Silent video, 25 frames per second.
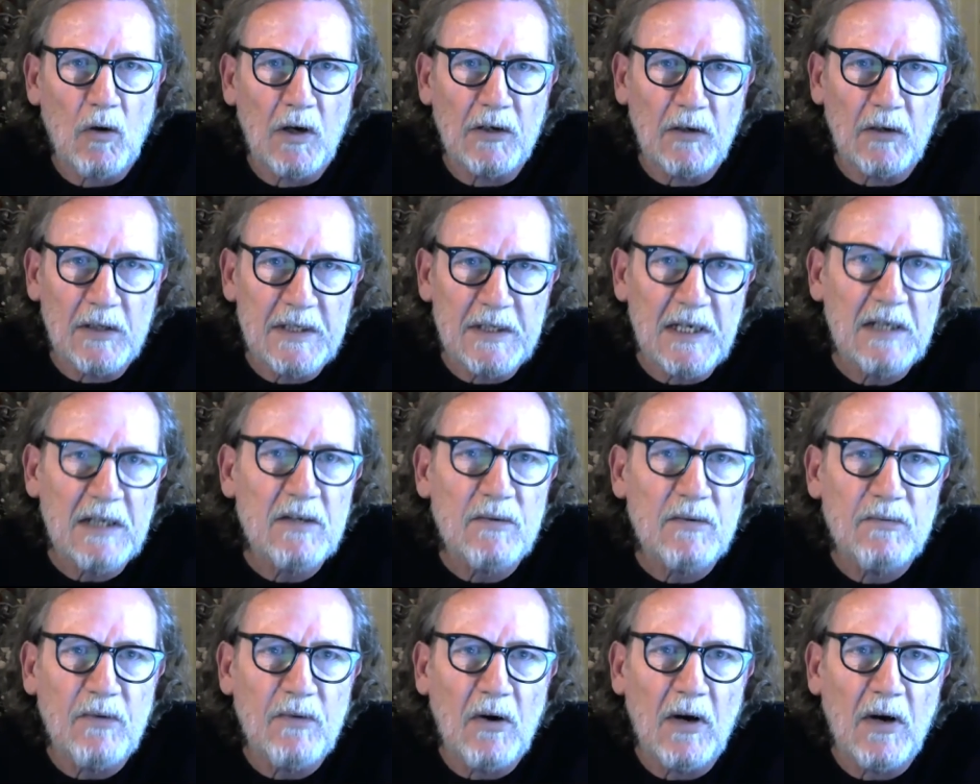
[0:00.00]

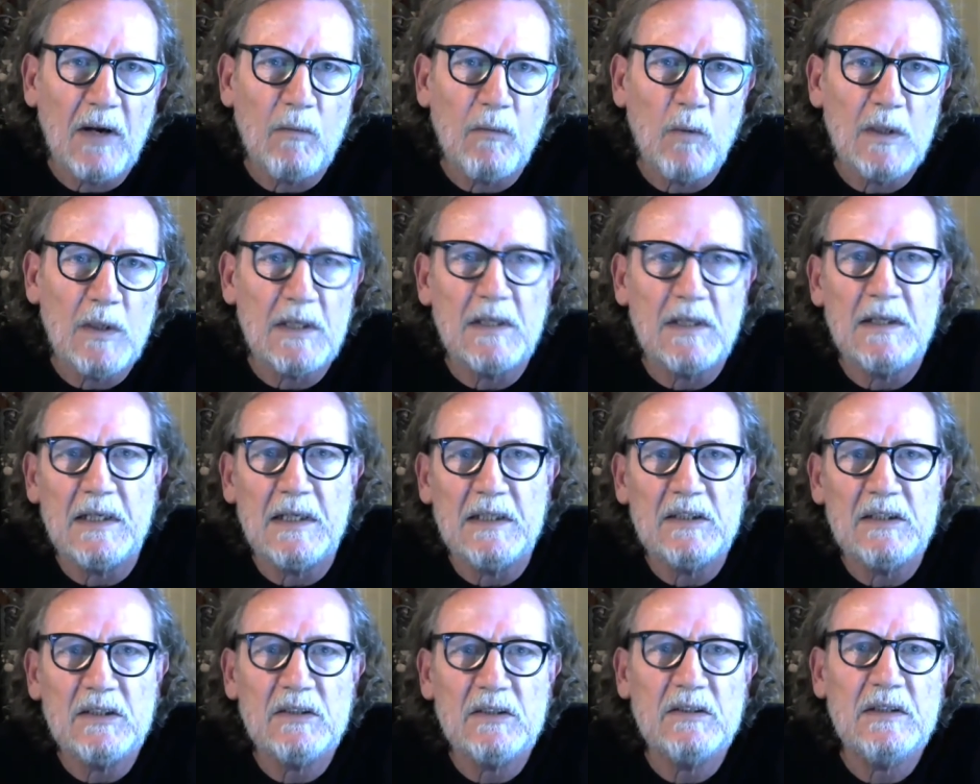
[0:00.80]
identify whether
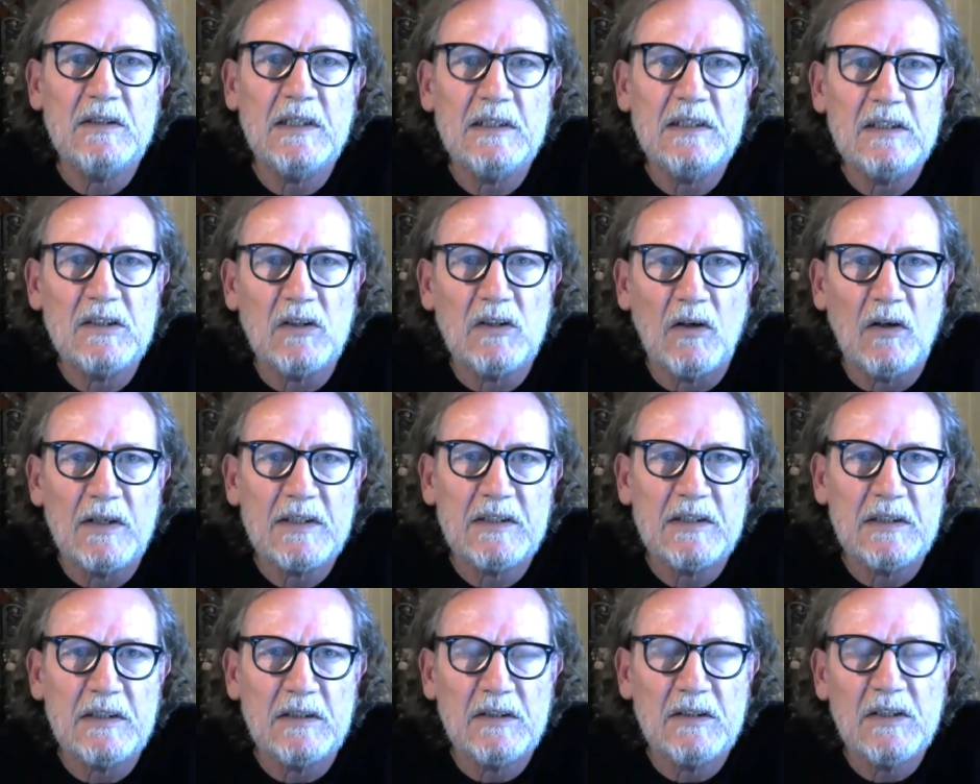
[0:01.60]
these
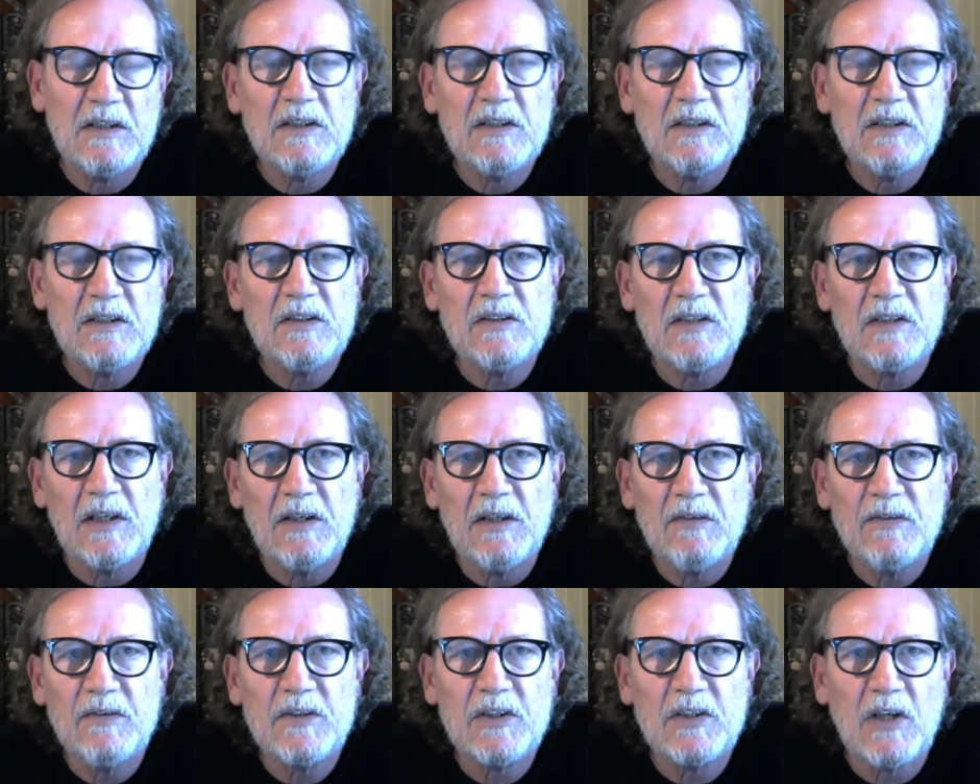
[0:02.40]
sites exist, and
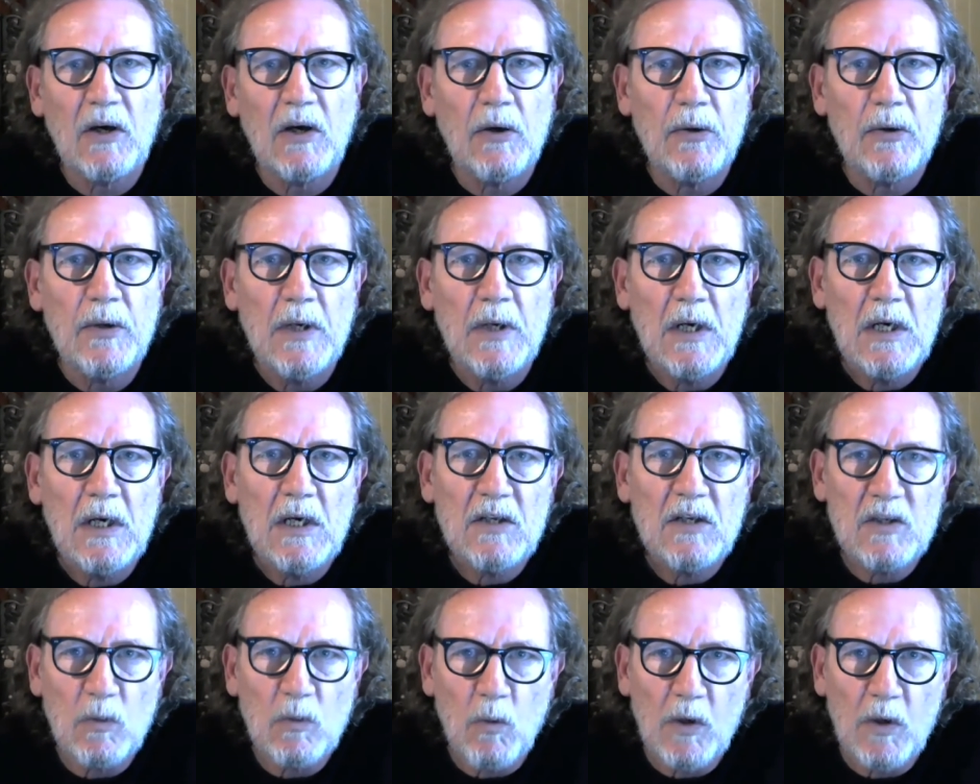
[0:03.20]
if so,
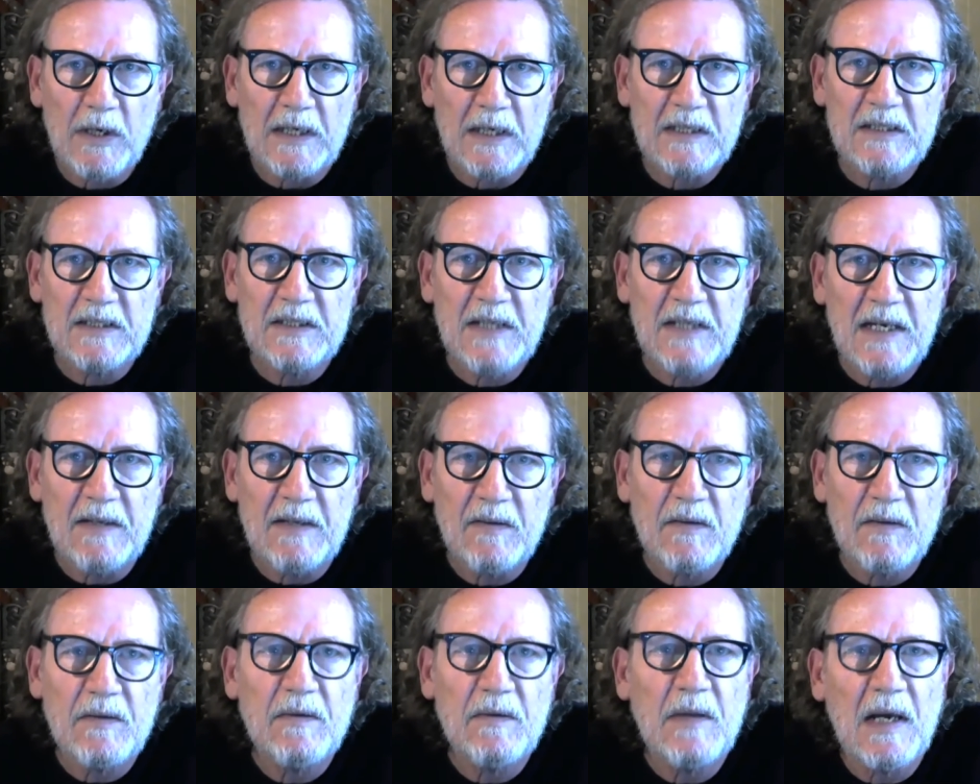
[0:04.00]
to what extent